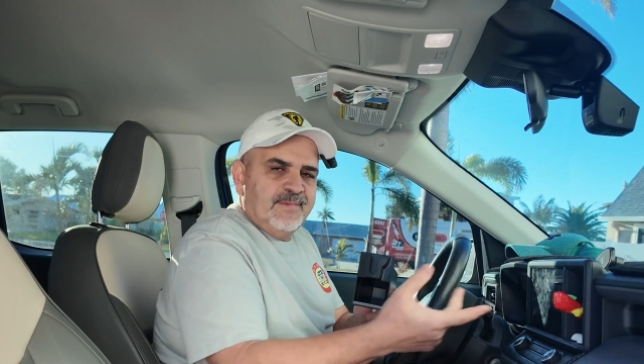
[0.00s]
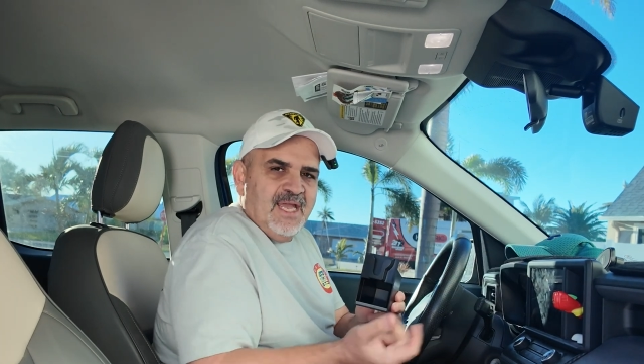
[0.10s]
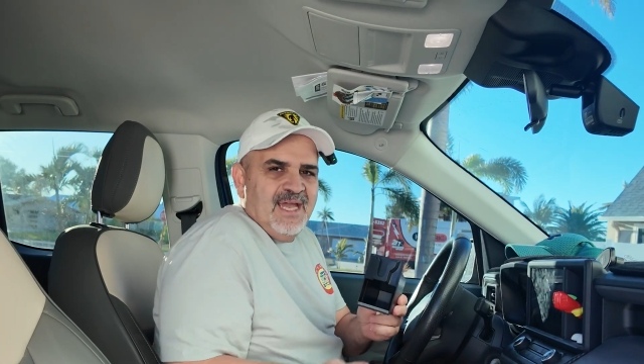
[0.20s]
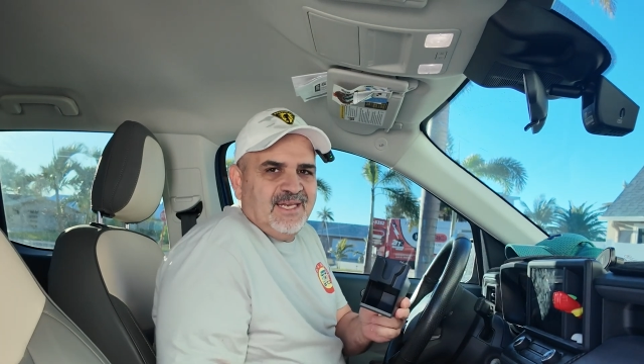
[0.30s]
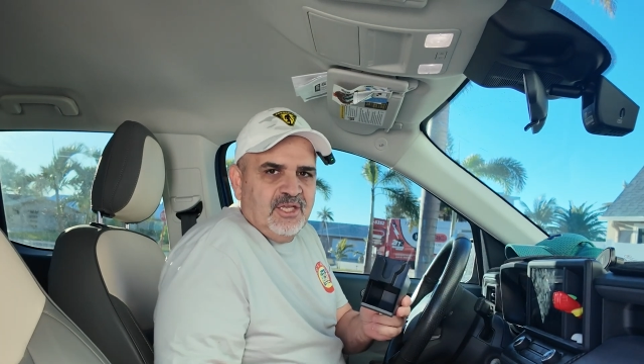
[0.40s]

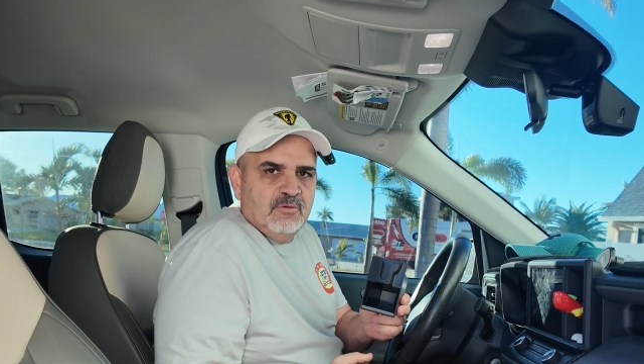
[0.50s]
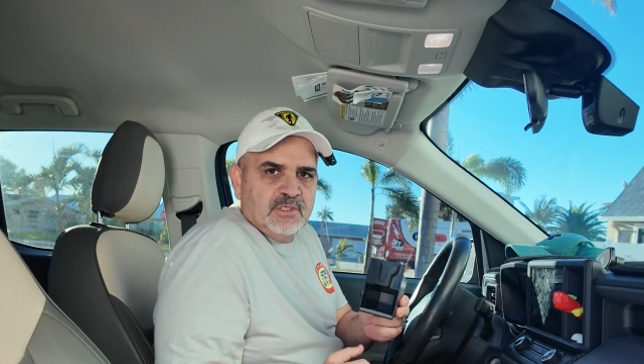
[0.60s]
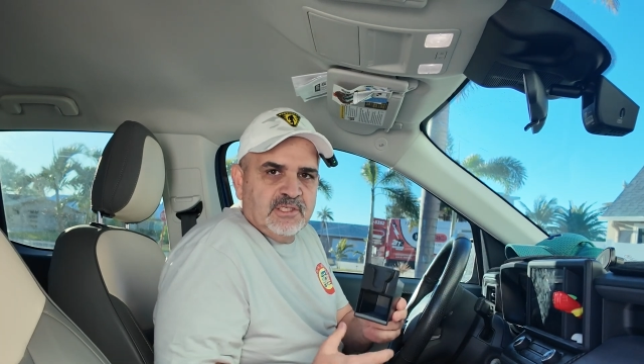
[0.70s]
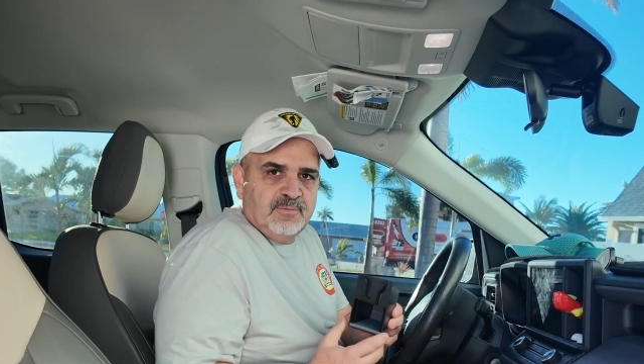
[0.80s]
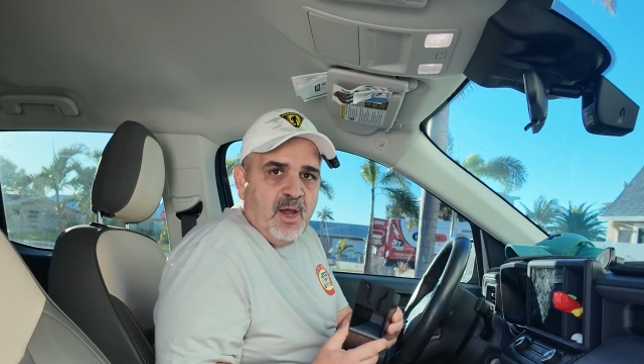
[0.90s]
kind of
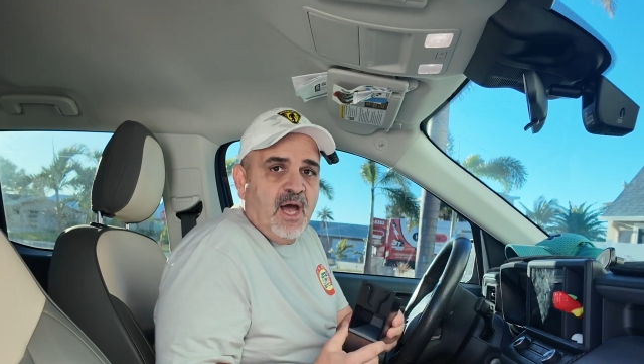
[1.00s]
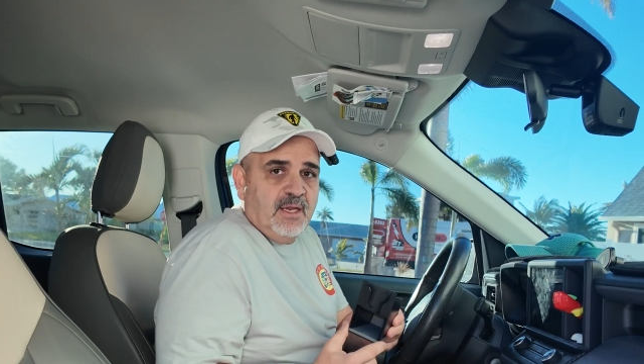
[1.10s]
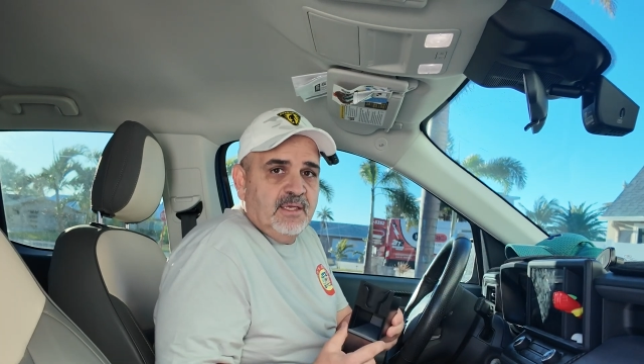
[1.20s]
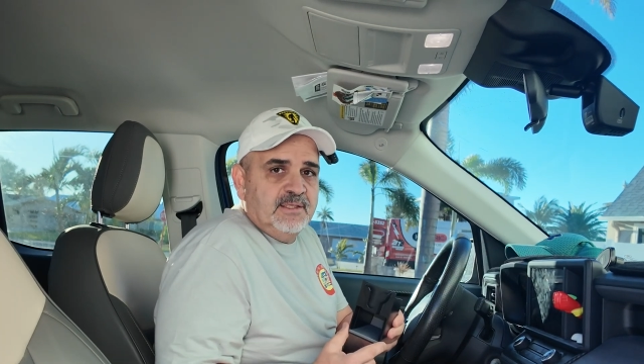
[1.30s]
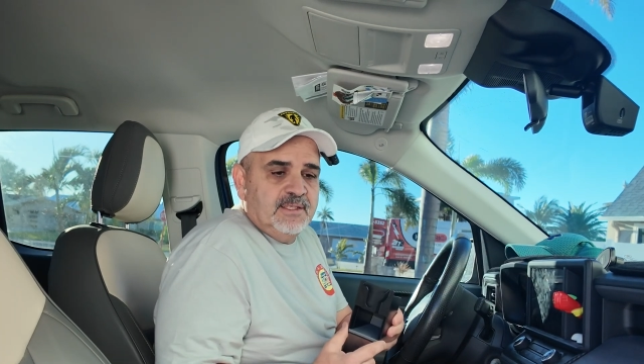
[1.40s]
useless spot
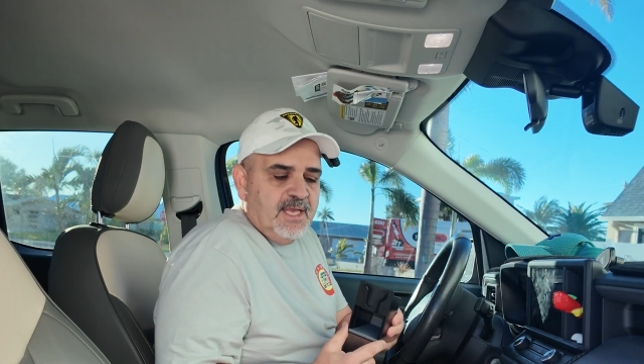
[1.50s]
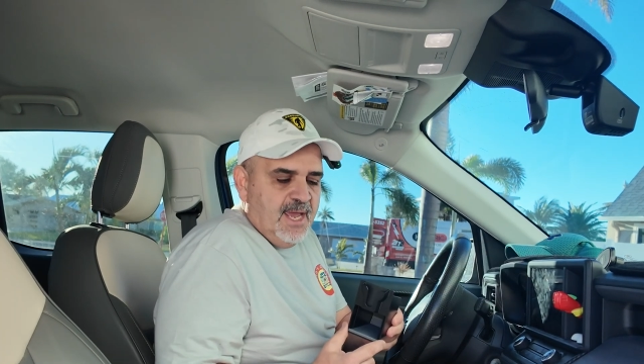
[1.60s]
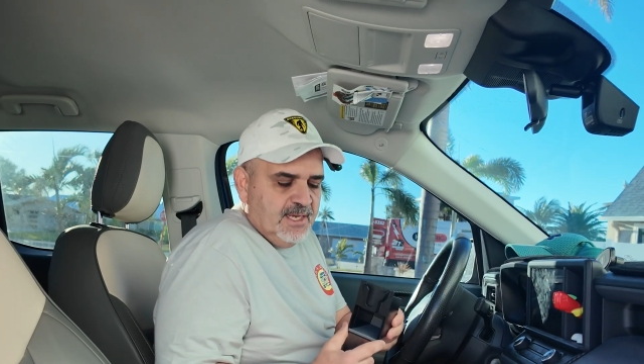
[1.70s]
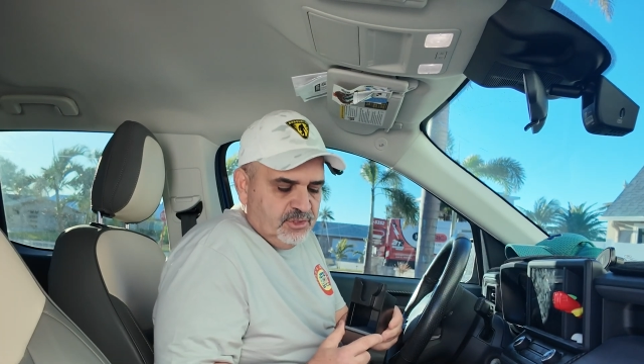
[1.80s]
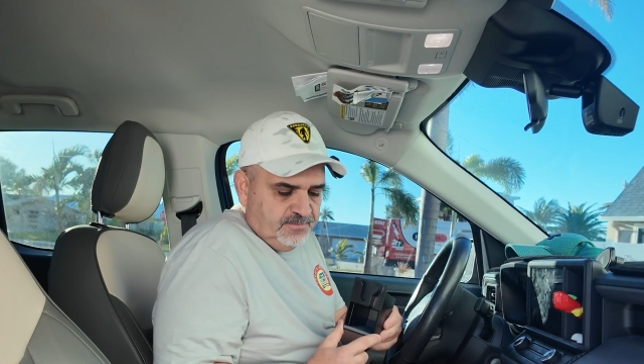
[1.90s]
in the
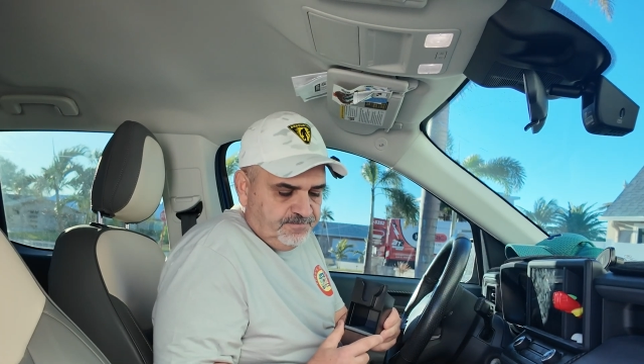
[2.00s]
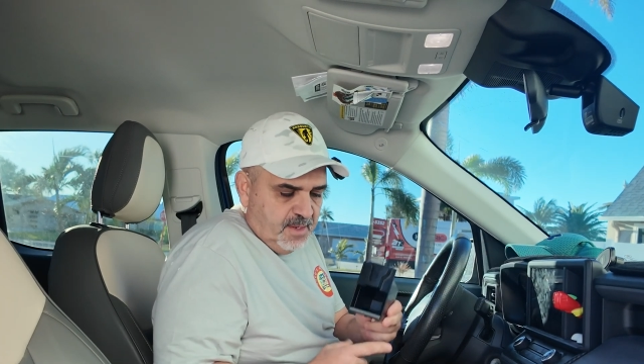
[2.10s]
dash.